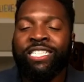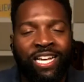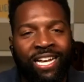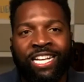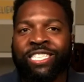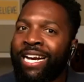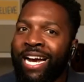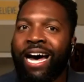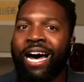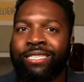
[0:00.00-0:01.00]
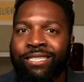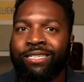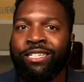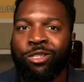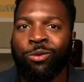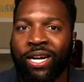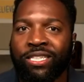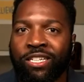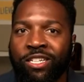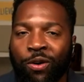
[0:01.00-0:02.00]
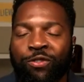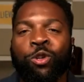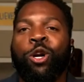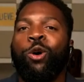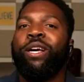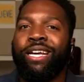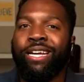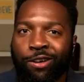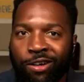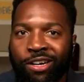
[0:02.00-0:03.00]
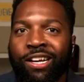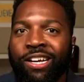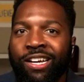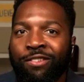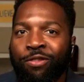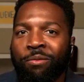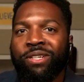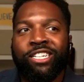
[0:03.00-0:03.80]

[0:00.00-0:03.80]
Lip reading: It's like a hostage situation. You know, right, if you don't hear from this